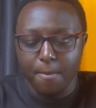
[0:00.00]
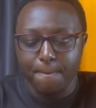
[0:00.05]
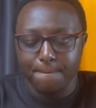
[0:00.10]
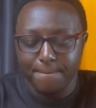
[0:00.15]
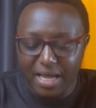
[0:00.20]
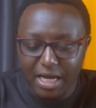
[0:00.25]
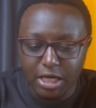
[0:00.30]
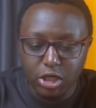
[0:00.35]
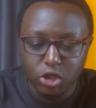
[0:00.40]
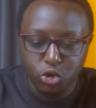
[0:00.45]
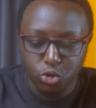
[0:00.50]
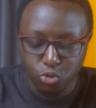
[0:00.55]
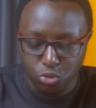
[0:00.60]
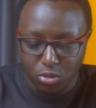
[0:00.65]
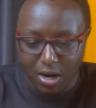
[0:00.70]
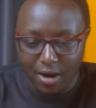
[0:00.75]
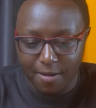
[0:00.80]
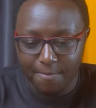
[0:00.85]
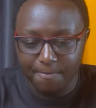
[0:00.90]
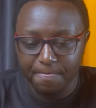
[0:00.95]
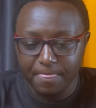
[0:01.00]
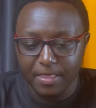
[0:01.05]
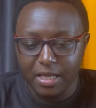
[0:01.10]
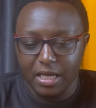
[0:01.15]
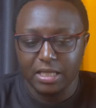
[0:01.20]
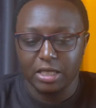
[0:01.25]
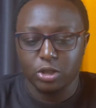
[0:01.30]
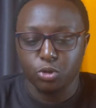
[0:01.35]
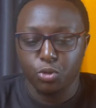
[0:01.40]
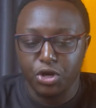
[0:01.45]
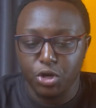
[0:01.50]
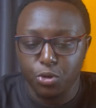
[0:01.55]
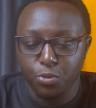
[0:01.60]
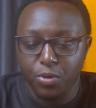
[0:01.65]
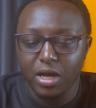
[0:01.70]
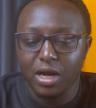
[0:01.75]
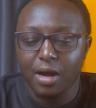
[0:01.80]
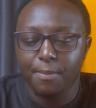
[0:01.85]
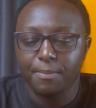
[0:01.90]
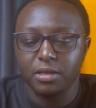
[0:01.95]
Make sure that when you
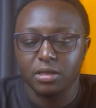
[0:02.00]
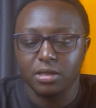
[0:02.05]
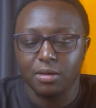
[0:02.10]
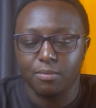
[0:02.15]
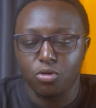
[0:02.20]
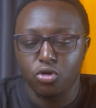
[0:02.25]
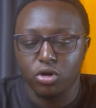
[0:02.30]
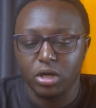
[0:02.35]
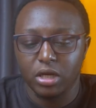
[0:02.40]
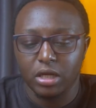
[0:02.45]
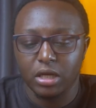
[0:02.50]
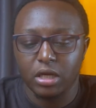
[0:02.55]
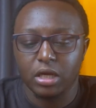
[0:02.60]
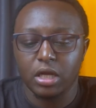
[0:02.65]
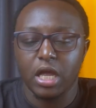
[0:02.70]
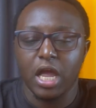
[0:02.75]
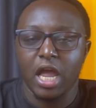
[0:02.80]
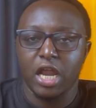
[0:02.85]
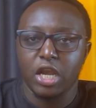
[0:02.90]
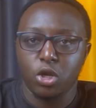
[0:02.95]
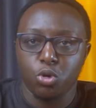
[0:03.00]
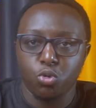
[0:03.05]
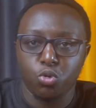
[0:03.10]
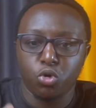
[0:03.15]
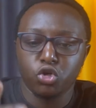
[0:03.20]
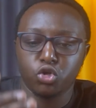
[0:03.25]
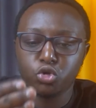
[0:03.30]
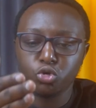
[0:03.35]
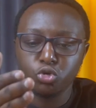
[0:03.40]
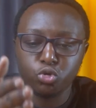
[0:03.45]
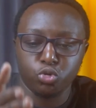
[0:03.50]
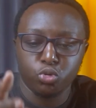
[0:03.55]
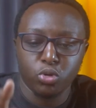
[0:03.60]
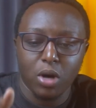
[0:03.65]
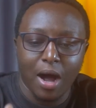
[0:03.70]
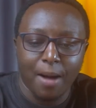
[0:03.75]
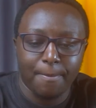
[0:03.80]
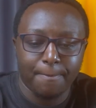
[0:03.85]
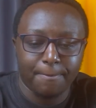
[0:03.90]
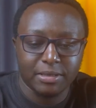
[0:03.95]
wake up in the morning and you want to do
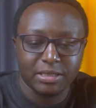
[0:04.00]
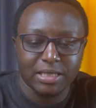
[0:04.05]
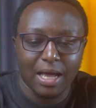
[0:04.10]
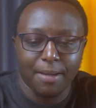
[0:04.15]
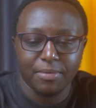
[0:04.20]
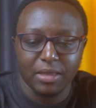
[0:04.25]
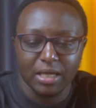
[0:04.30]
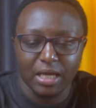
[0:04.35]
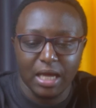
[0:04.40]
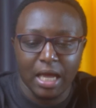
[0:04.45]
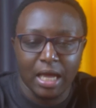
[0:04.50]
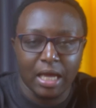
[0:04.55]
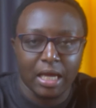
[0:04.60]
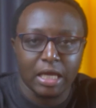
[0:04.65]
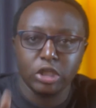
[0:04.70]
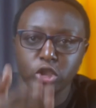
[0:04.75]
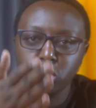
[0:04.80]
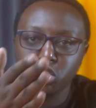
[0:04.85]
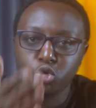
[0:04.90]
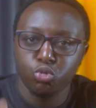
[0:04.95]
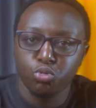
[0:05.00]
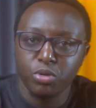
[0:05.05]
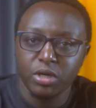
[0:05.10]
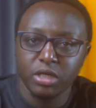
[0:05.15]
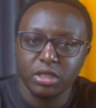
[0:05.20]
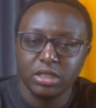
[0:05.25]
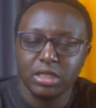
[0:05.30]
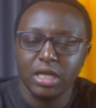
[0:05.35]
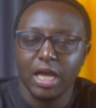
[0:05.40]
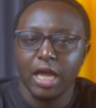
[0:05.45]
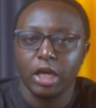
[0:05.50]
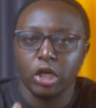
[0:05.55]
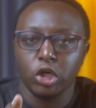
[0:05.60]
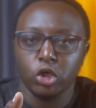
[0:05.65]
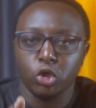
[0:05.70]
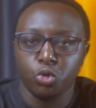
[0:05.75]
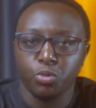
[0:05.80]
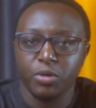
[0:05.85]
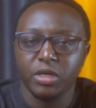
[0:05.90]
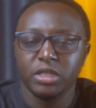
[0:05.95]
a something do it and
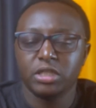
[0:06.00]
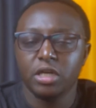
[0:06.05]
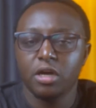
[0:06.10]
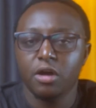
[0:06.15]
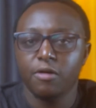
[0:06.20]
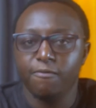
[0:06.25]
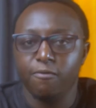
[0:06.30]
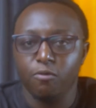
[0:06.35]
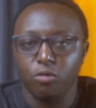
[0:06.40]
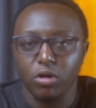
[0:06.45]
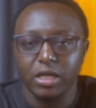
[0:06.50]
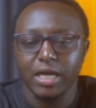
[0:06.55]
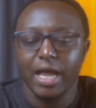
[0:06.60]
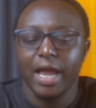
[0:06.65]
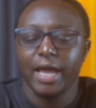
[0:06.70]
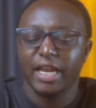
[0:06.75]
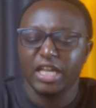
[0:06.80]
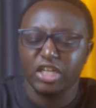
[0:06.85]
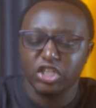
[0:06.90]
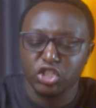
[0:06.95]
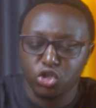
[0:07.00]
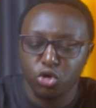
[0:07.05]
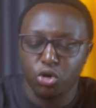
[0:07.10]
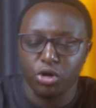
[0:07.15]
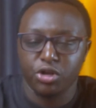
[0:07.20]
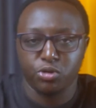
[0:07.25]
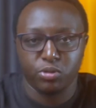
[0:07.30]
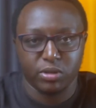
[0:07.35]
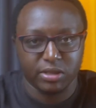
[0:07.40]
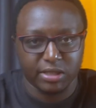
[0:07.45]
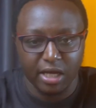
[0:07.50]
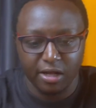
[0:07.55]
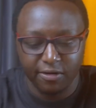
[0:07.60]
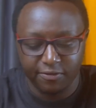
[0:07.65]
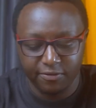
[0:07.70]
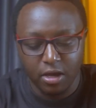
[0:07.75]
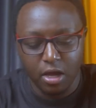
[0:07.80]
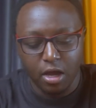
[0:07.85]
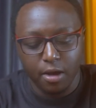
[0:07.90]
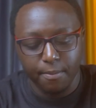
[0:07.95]
do it fully and enjoy yourself,
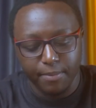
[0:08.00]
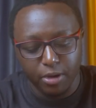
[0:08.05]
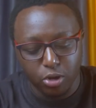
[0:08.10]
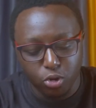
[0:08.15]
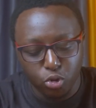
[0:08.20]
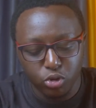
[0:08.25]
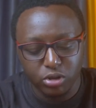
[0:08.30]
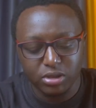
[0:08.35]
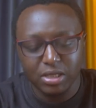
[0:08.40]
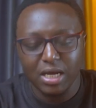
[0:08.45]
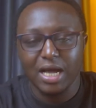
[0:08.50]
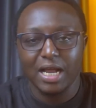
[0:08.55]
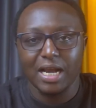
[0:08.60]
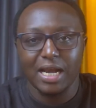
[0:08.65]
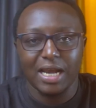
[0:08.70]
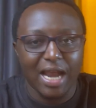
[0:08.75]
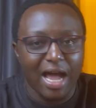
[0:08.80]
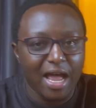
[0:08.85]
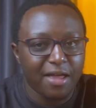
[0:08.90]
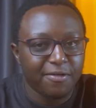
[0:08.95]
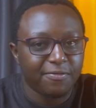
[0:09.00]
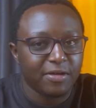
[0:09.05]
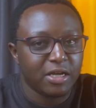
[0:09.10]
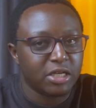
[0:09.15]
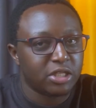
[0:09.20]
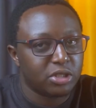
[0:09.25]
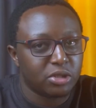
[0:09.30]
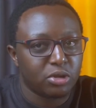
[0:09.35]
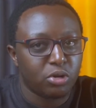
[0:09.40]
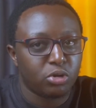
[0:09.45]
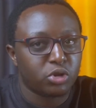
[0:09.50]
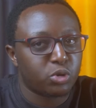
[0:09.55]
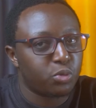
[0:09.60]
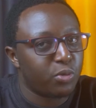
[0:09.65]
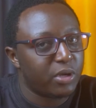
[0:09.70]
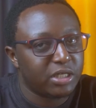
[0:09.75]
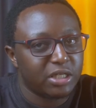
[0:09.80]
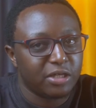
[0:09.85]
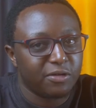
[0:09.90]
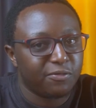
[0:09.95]
because life is not
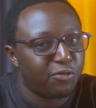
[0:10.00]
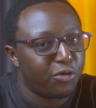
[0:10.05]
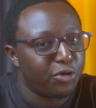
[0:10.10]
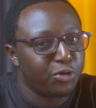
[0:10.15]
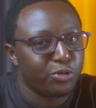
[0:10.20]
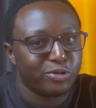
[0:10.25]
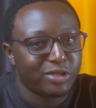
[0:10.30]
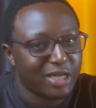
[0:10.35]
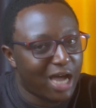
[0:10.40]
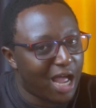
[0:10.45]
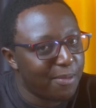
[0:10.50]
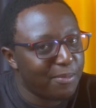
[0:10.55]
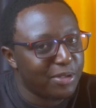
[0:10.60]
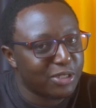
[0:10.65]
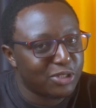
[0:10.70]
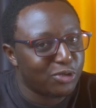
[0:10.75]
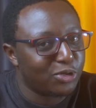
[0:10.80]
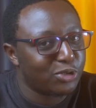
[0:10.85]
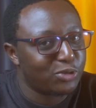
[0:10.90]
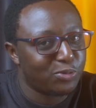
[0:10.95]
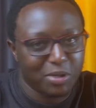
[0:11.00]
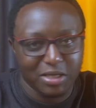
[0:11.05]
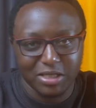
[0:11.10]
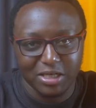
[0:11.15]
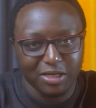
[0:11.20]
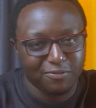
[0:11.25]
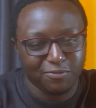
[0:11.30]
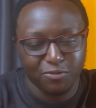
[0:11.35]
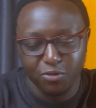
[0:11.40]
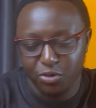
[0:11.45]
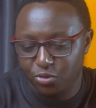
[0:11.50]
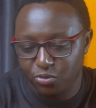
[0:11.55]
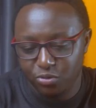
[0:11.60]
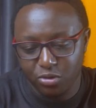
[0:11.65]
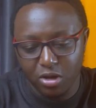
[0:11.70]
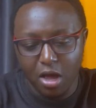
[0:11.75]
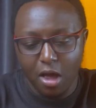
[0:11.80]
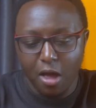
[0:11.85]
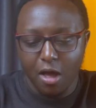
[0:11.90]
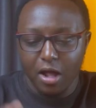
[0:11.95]
waiting for you. Time is not waiting for you.
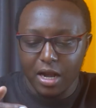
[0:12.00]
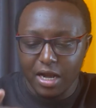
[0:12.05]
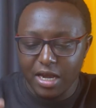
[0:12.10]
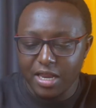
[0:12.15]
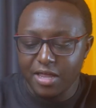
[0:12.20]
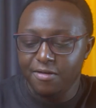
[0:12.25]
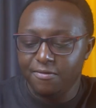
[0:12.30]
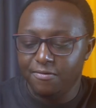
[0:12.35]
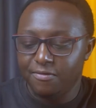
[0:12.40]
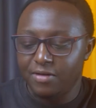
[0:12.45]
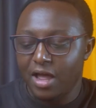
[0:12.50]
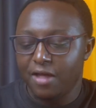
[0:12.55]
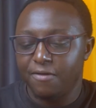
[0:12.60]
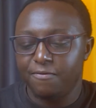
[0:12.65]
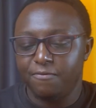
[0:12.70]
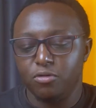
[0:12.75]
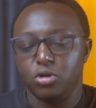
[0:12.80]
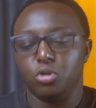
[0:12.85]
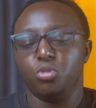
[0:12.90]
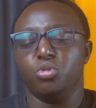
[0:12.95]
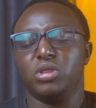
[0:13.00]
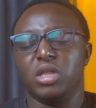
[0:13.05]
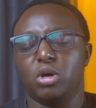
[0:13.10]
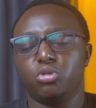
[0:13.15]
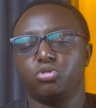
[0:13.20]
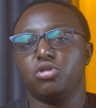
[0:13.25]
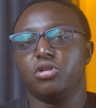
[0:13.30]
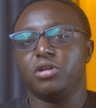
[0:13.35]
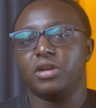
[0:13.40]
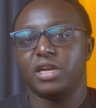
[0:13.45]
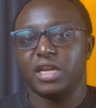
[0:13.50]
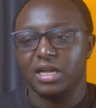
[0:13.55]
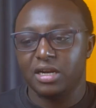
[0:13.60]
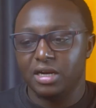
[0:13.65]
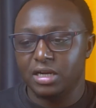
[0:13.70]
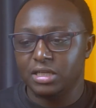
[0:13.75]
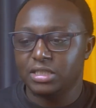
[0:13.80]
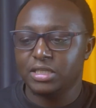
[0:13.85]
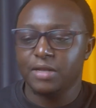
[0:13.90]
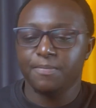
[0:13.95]
Live life fully without
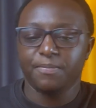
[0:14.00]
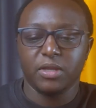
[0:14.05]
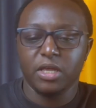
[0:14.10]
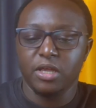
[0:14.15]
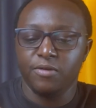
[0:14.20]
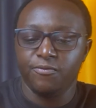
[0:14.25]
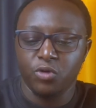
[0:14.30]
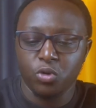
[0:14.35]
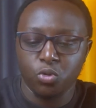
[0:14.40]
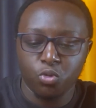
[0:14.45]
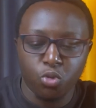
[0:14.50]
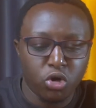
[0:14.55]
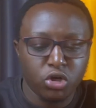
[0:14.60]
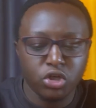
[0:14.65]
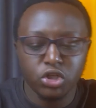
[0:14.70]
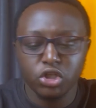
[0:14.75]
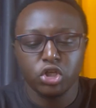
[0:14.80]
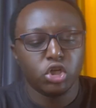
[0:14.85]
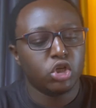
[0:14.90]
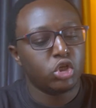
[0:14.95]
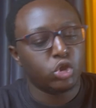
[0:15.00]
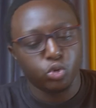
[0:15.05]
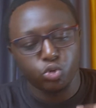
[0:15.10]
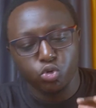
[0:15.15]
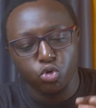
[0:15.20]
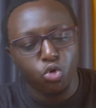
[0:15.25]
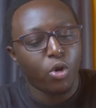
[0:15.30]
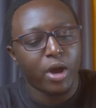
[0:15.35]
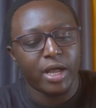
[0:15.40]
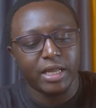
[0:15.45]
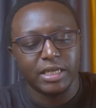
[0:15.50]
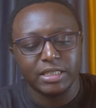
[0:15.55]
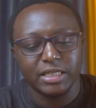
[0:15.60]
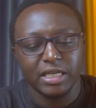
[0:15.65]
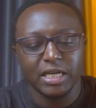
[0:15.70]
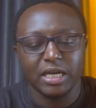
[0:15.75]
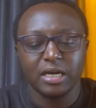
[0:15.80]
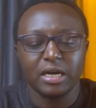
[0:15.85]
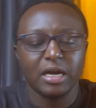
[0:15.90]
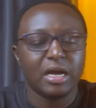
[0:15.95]
regrets. If you want to go and
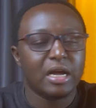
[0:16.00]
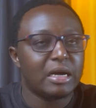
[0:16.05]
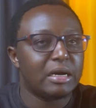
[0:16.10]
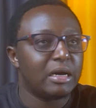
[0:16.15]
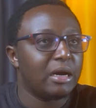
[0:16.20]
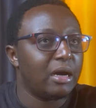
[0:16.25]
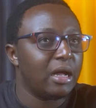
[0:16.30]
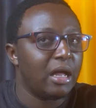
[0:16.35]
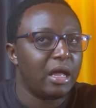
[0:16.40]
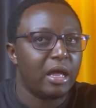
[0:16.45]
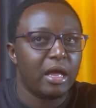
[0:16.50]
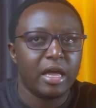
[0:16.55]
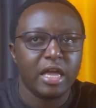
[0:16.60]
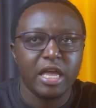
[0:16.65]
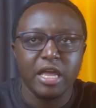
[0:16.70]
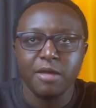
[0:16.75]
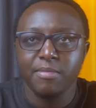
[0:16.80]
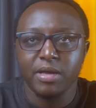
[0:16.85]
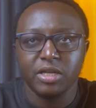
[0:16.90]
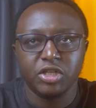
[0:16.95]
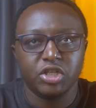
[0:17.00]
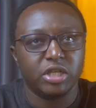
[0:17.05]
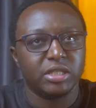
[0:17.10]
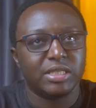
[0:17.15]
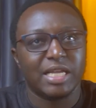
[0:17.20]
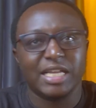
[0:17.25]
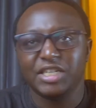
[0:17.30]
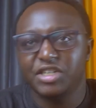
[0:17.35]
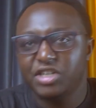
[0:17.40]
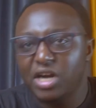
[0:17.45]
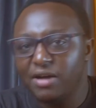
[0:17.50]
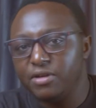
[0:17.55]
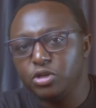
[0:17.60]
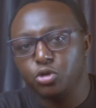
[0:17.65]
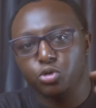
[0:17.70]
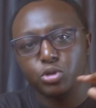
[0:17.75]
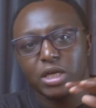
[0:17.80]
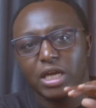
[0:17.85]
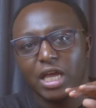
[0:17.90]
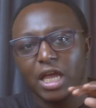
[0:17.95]
take images and travel
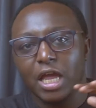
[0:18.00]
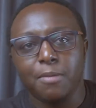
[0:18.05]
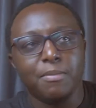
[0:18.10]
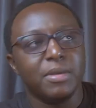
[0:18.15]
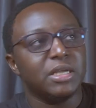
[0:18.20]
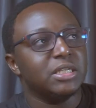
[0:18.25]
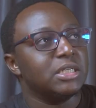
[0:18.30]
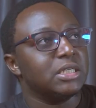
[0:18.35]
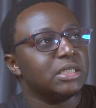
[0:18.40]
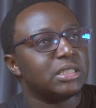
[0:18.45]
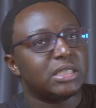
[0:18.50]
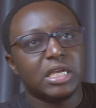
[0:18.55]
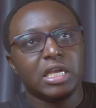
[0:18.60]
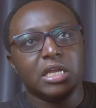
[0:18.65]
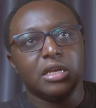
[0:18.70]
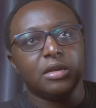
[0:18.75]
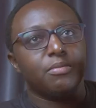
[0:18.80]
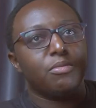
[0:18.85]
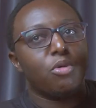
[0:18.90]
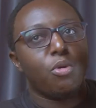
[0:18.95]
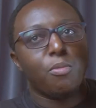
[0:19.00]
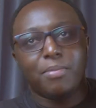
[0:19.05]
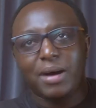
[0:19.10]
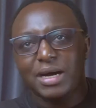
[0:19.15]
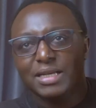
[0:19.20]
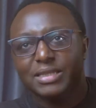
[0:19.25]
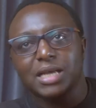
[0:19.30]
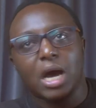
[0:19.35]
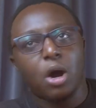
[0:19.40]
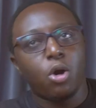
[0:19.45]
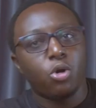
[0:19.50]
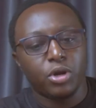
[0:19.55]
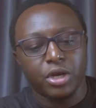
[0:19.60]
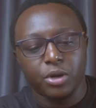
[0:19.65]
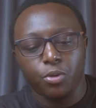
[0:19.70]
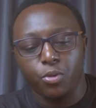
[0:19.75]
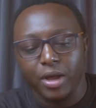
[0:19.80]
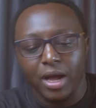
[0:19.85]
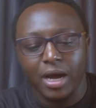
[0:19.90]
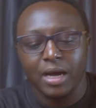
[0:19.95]
to take images in Mombasa or
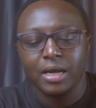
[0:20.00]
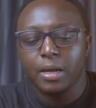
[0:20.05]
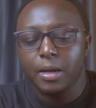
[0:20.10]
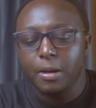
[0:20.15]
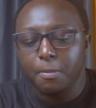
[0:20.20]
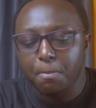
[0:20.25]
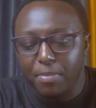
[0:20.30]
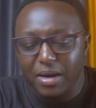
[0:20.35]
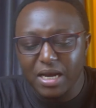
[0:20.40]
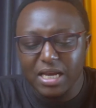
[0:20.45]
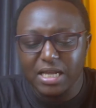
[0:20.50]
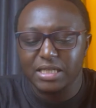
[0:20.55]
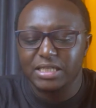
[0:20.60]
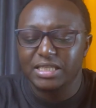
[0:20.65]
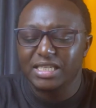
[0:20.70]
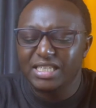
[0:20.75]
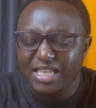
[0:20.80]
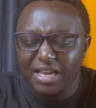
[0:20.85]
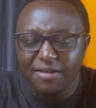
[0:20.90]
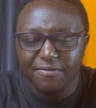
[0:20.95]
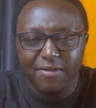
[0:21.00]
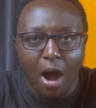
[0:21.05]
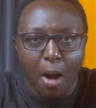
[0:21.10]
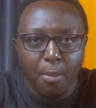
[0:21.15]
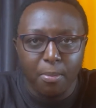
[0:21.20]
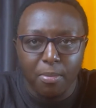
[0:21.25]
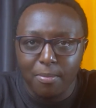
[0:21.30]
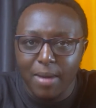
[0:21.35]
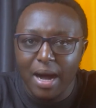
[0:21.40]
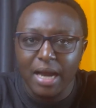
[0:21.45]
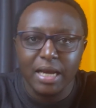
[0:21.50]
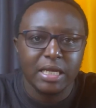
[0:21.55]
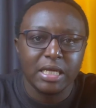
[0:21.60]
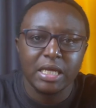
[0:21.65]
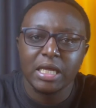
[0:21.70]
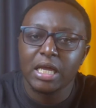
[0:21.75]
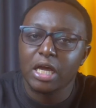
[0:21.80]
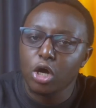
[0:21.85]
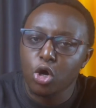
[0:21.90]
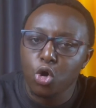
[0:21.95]
anywhere, please save up money,
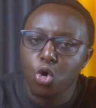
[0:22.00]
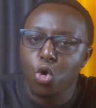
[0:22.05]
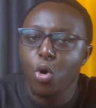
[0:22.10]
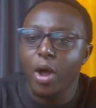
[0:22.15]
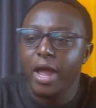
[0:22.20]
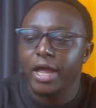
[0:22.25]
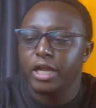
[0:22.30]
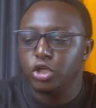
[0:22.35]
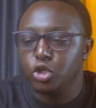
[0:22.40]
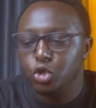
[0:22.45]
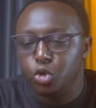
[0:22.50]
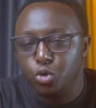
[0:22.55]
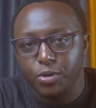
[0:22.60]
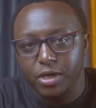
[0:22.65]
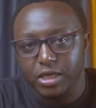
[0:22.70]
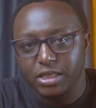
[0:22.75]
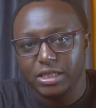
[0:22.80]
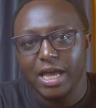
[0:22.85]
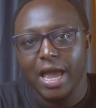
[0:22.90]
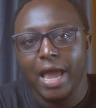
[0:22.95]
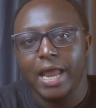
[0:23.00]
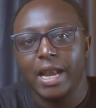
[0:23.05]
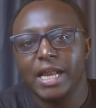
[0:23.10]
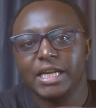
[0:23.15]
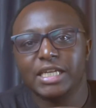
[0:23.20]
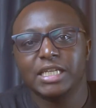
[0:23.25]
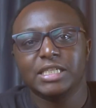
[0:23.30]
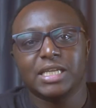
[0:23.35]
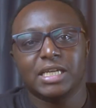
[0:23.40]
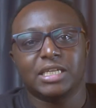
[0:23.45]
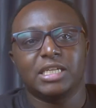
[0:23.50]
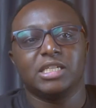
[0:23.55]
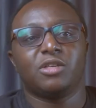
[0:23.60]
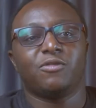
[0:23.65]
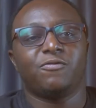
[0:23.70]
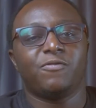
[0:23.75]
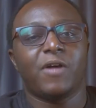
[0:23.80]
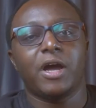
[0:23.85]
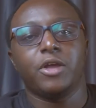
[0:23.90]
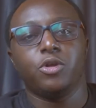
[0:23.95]
go and do it, and let it
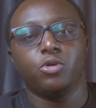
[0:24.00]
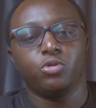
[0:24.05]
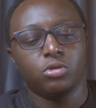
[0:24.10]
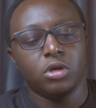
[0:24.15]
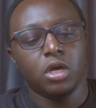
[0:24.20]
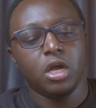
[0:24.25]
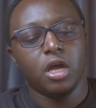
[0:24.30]
satisfy you.